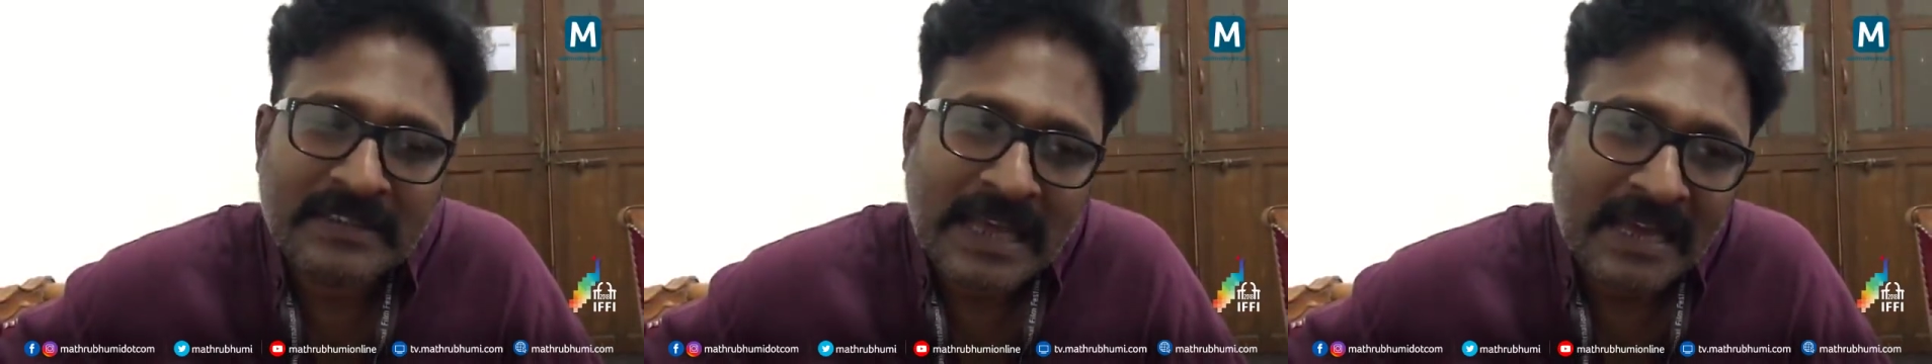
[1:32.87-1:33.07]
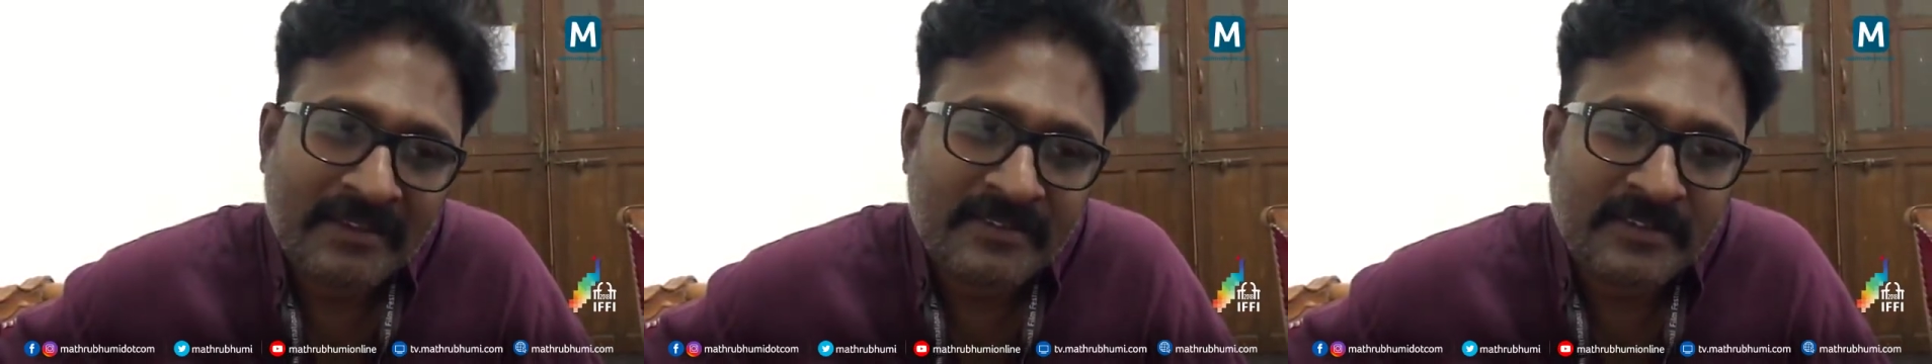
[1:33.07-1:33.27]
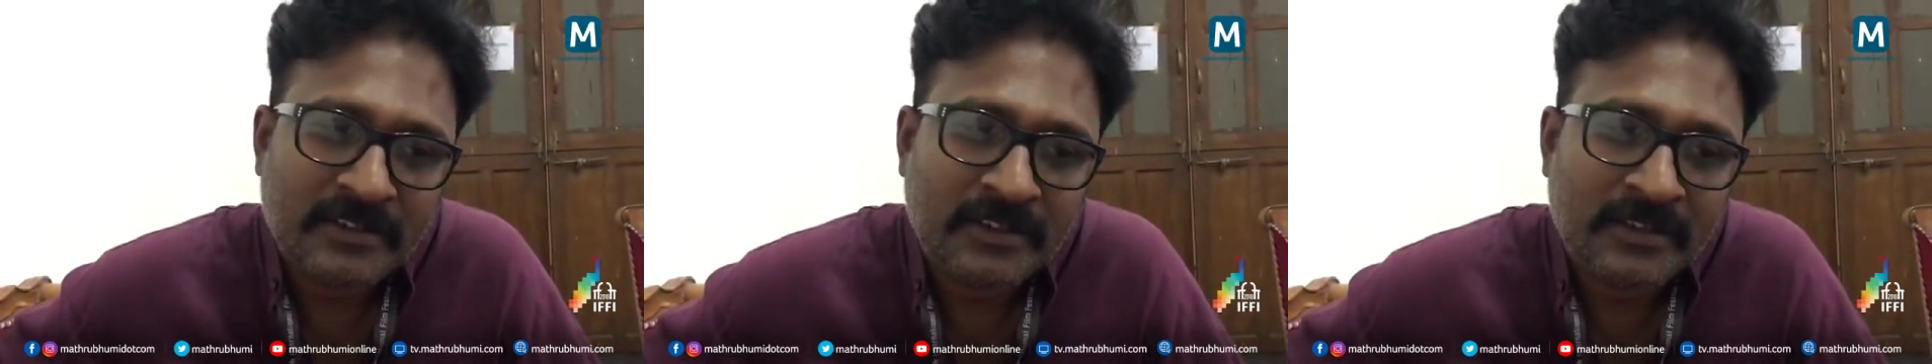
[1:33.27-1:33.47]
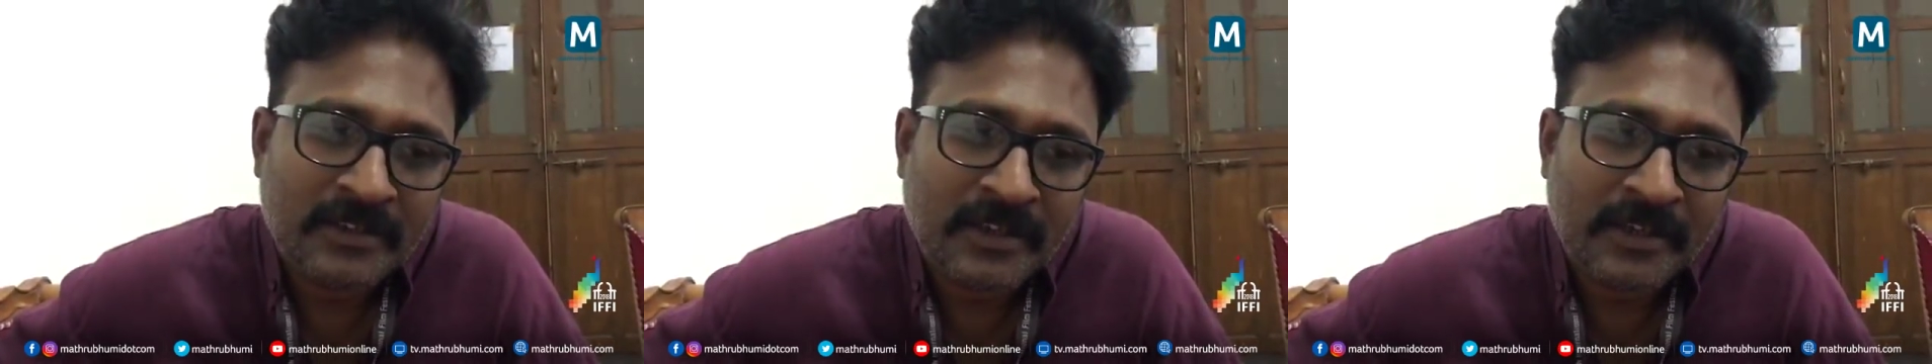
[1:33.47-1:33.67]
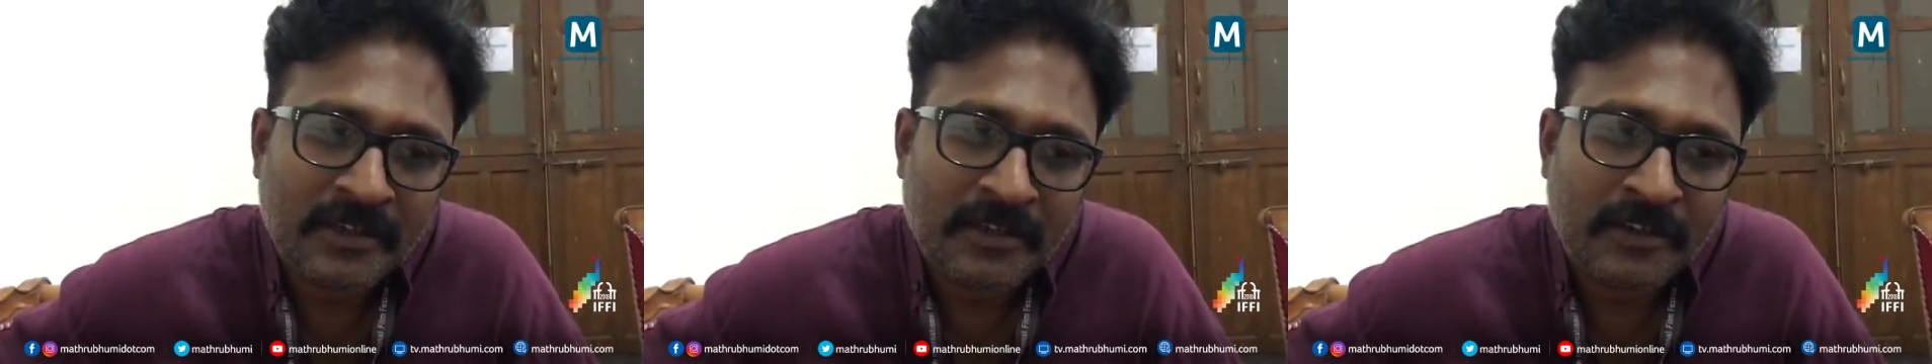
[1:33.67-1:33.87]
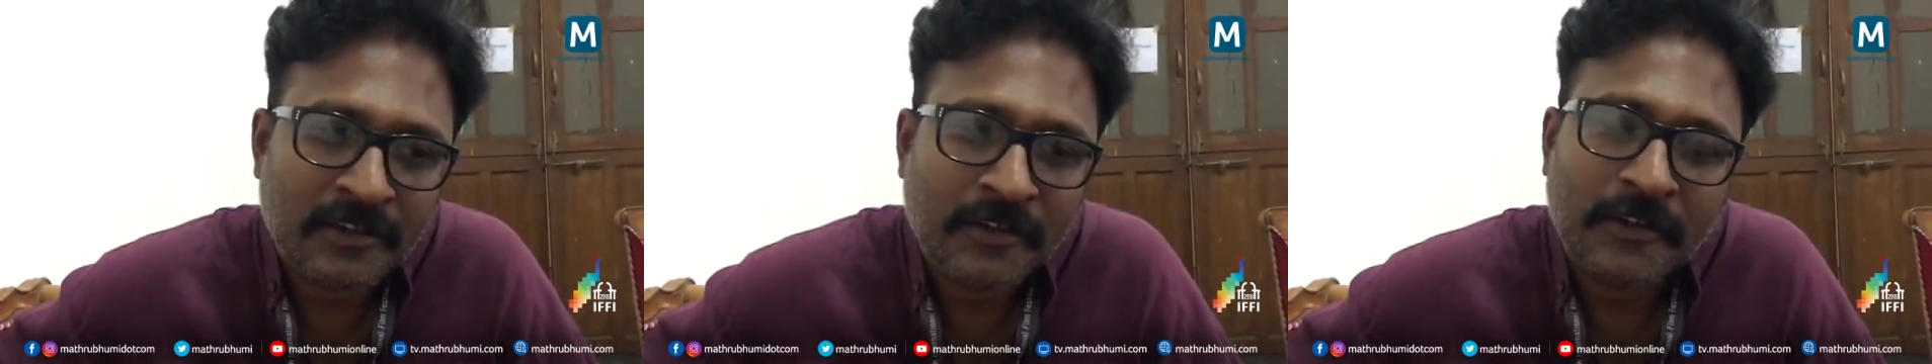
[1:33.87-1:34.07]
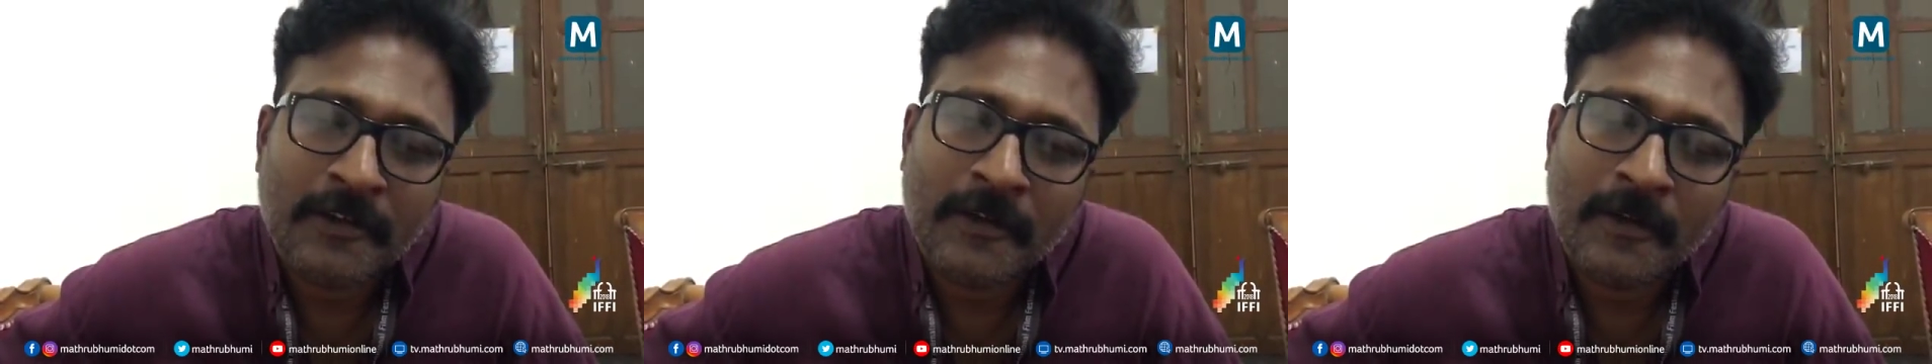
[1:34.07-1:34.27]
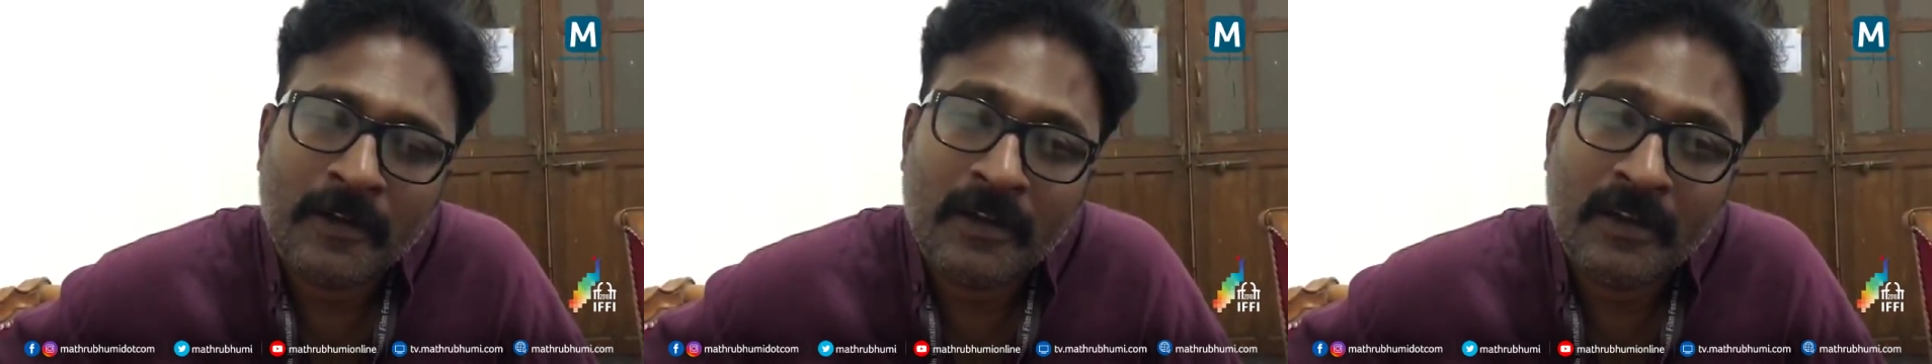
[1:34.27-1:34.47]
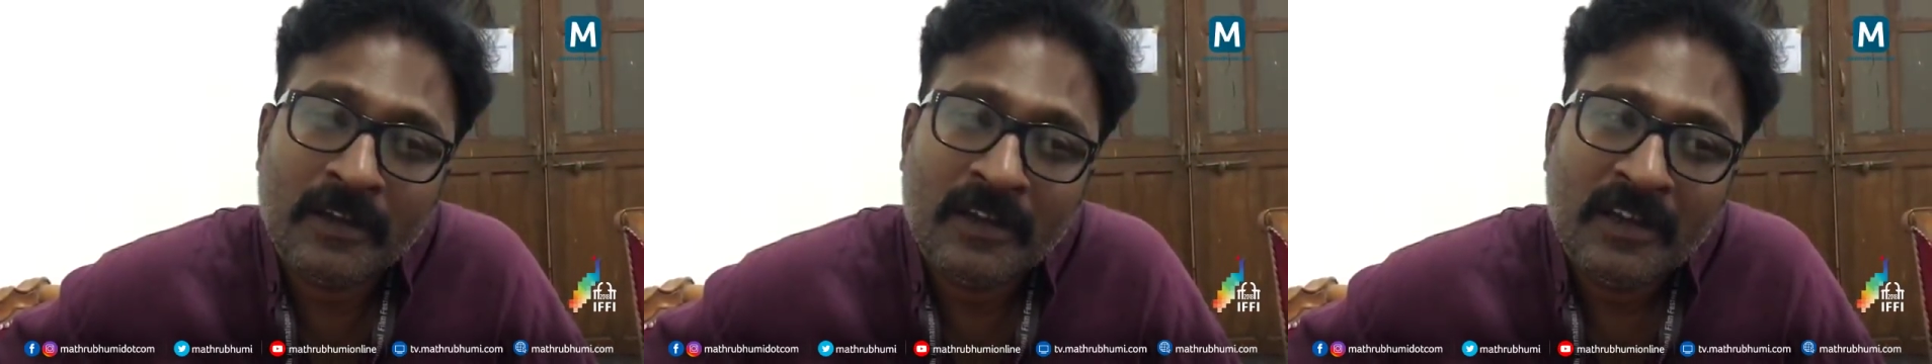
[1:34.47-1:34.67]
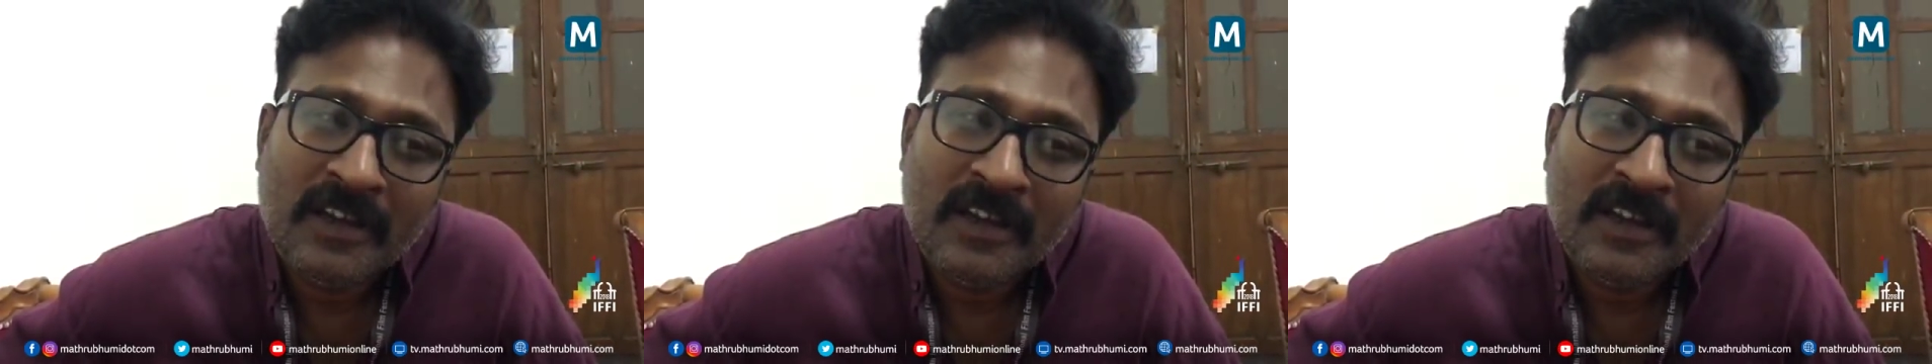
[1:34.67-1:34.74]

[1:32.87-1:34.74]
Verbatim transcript: dancer, and